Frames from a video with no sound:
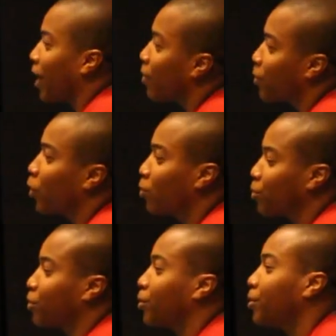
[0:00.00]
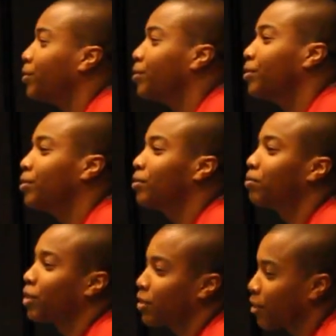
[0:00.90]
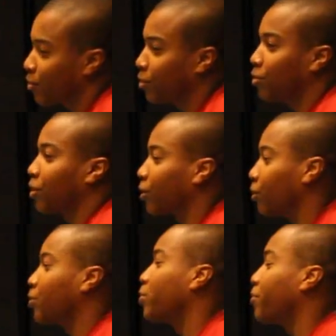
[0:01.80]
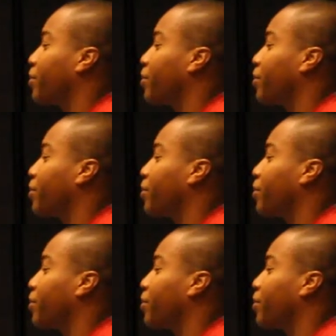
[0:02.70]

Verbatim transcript: that had to be homeschooled because I was too sick to go to school